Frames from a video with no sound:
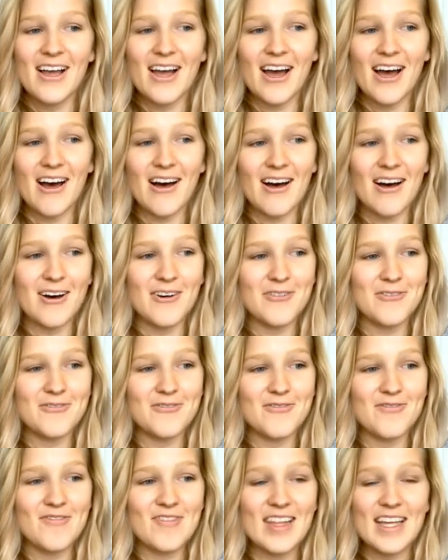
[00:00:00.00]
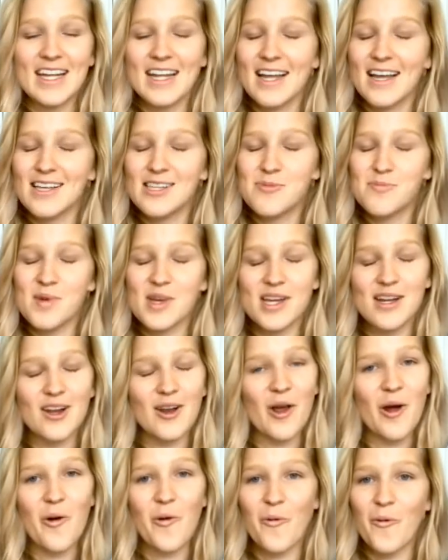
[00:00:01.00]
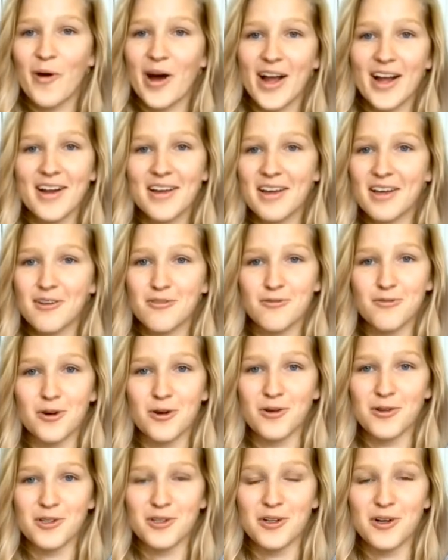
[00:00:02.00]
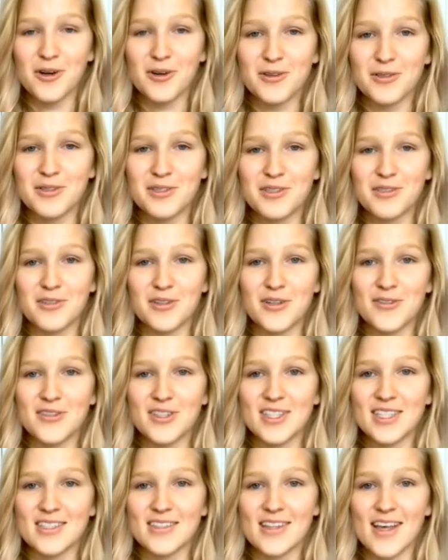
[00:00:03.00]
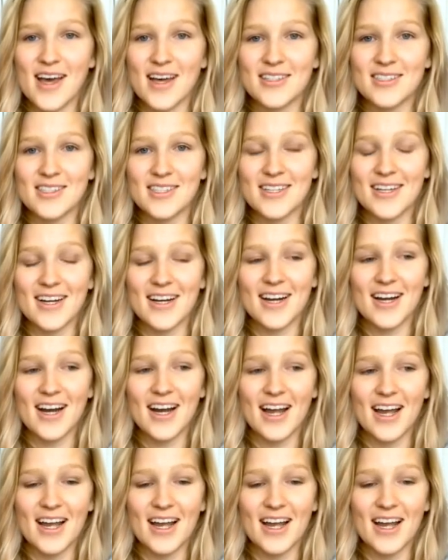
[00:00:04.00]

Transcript: Um, it has been quite a roller coaster over this last year,